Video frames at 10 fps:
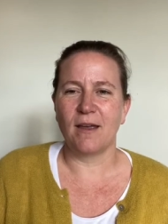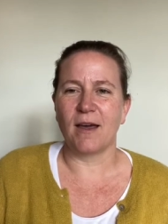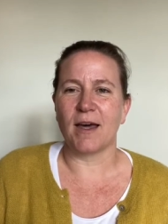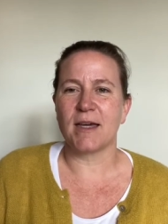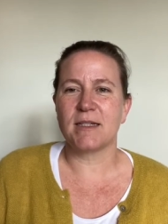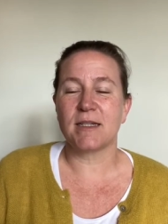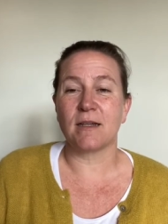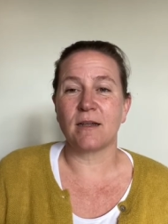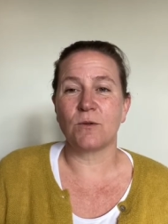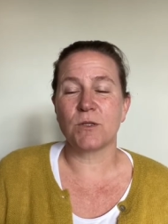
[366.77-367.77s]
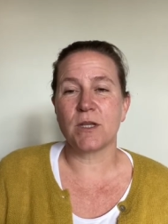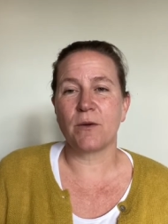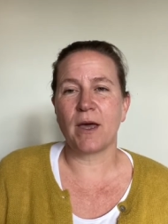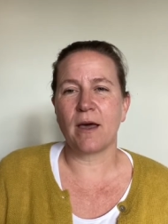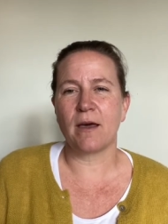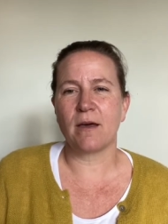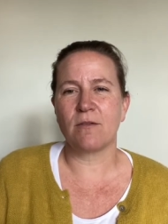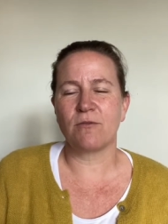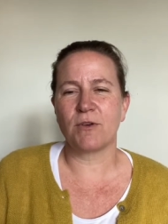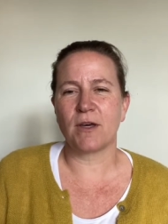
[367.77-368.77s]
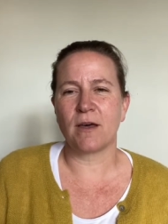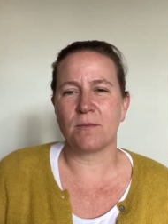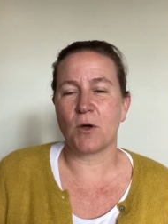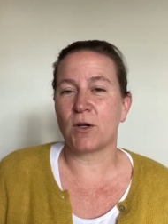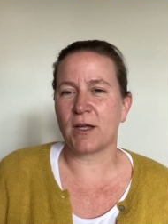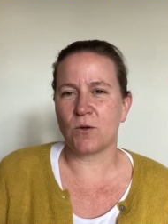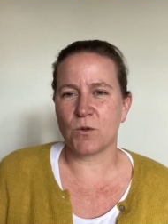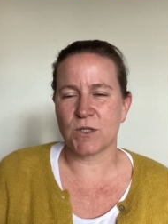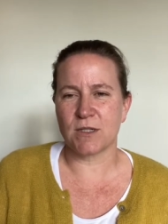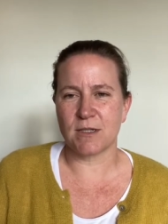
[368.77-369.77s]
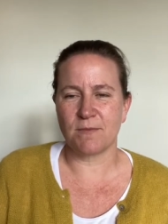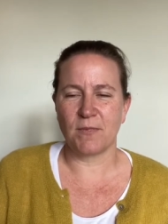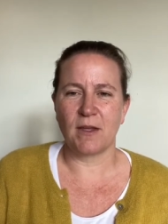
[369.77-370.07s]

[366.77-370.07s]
And I also have um, online courses,